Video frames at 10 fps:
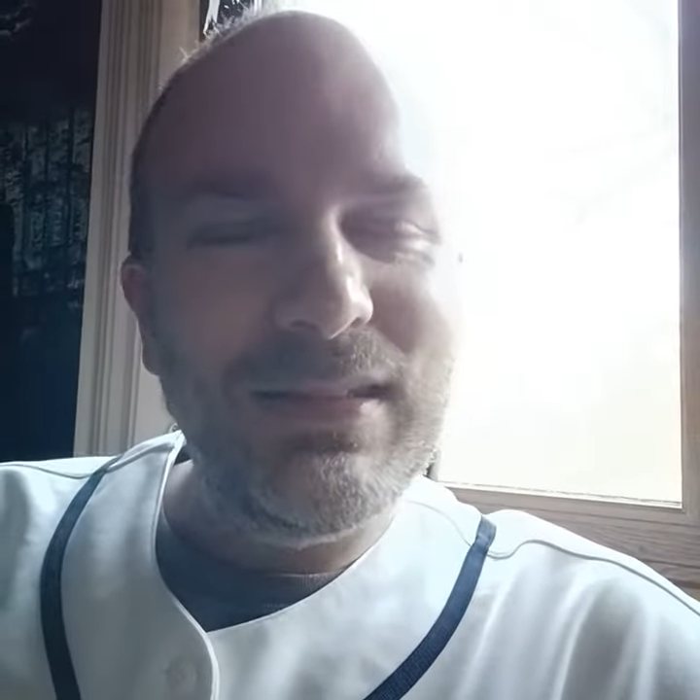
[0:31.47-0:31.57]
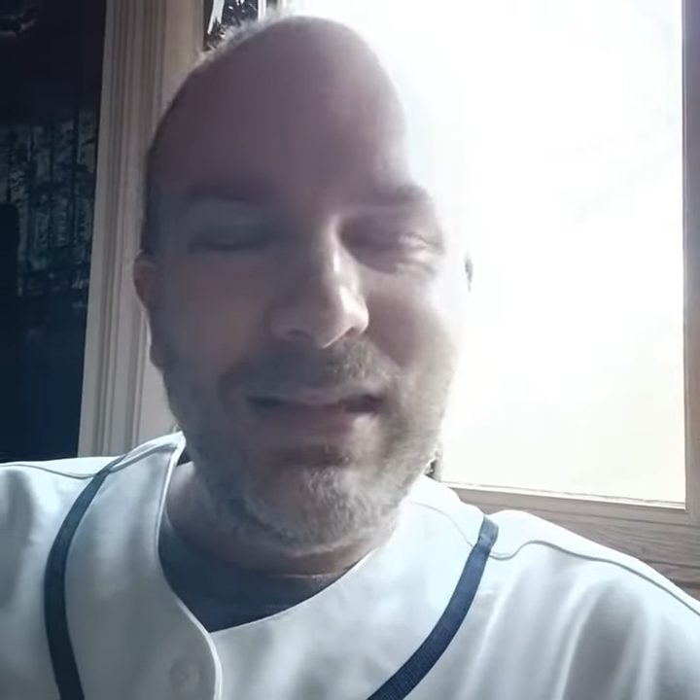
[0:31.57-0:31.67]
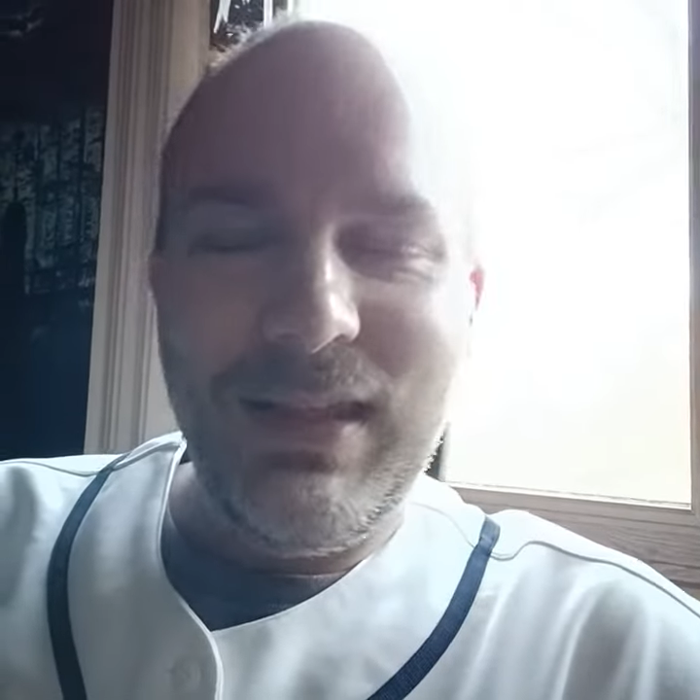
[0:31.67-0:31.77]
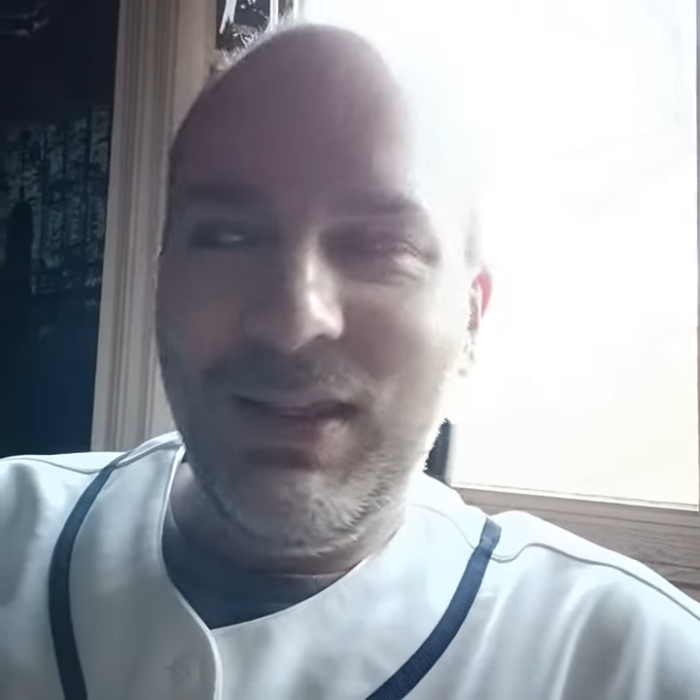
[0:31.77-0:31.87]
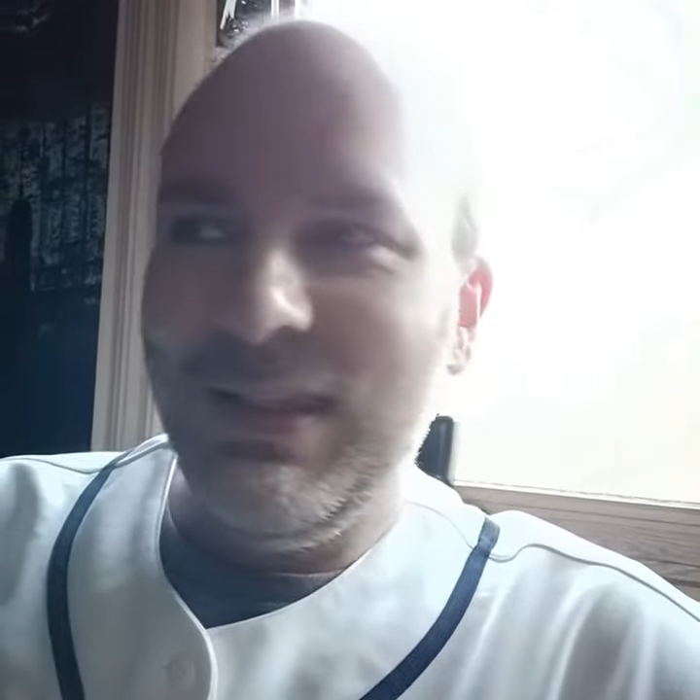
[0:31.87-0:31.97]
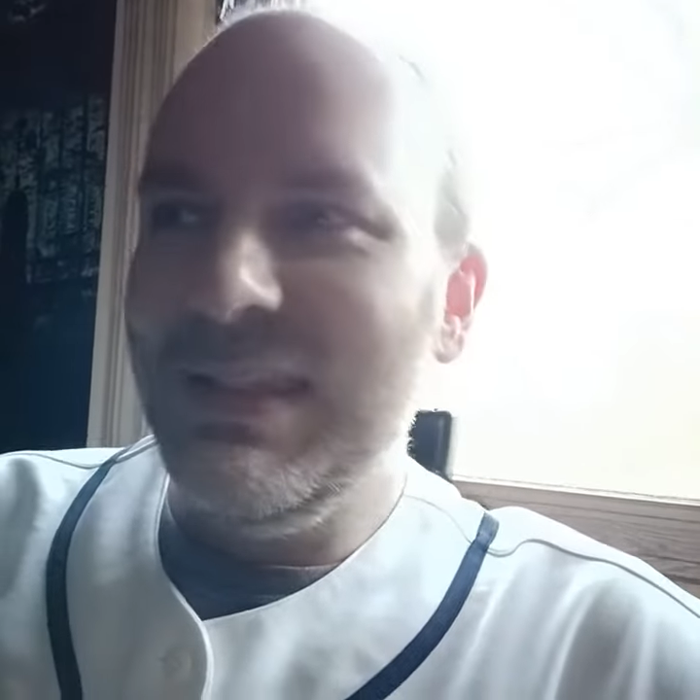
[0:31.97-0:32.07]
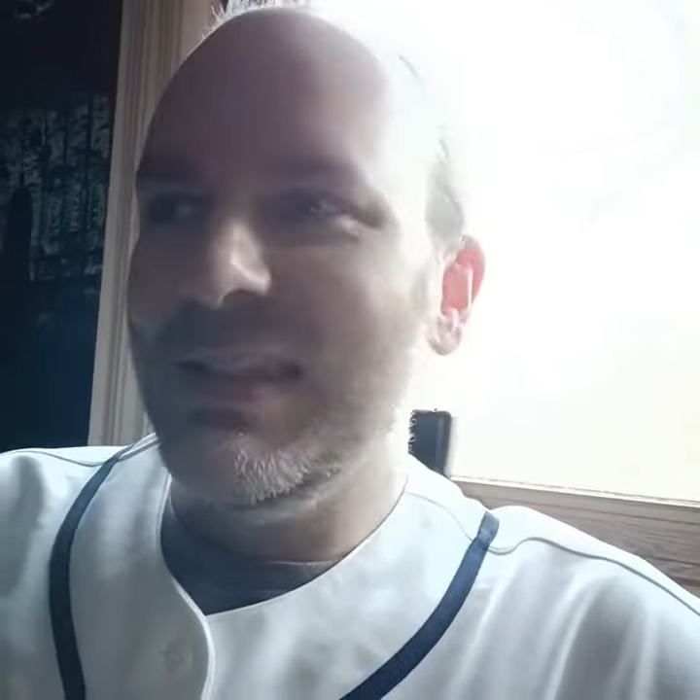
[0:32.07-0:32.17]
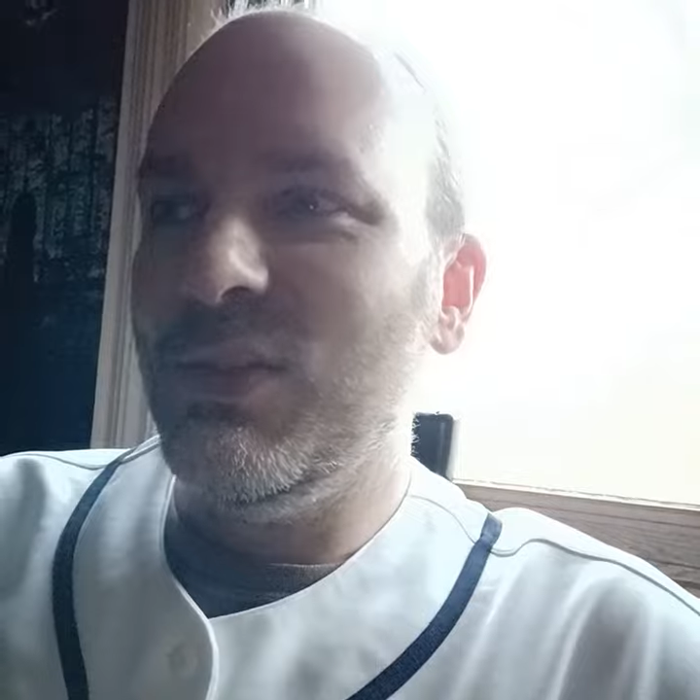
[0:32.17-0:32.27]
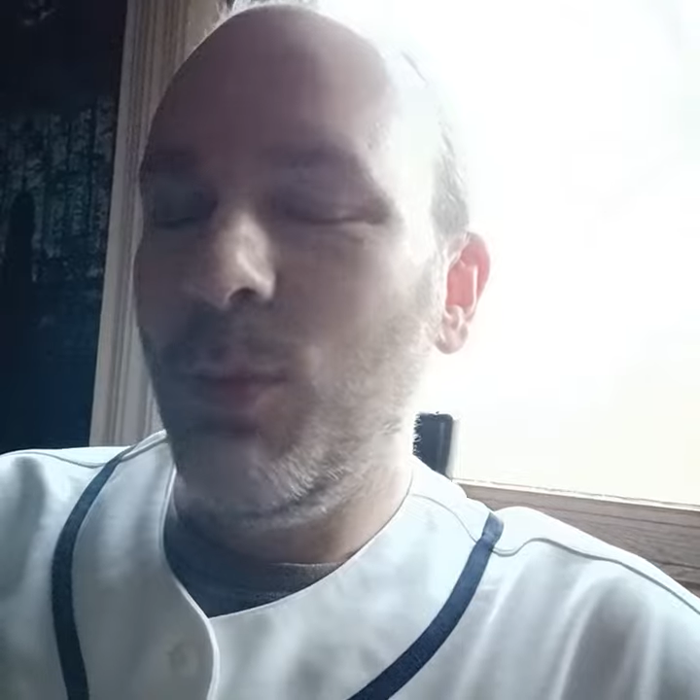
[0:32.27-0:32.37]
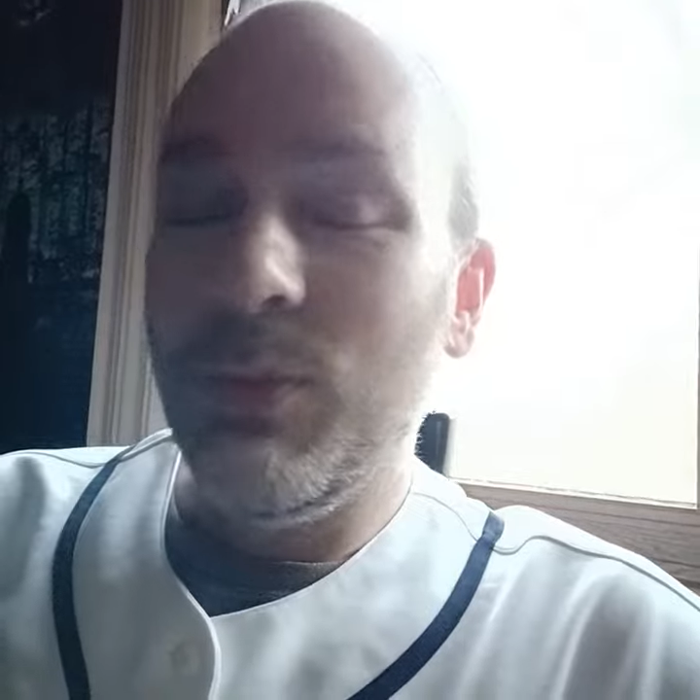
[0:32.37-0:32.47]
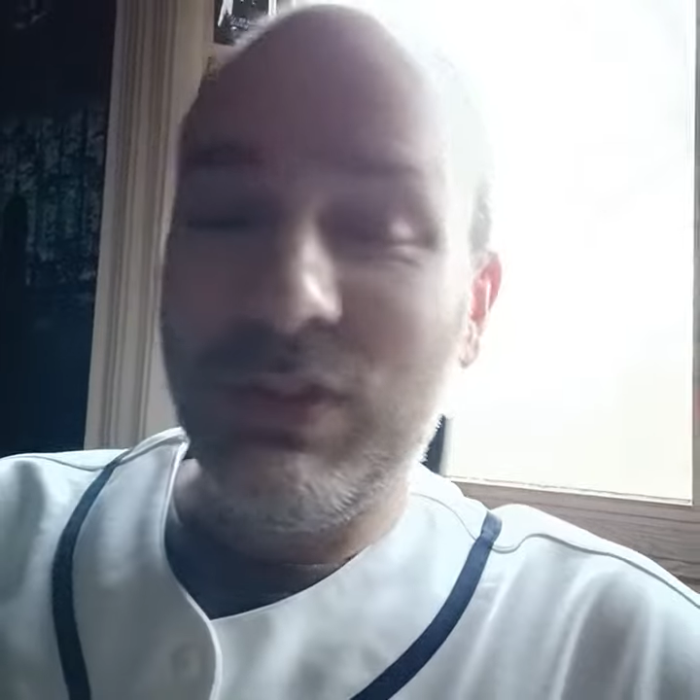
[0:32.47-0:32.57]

yeah. At least this one was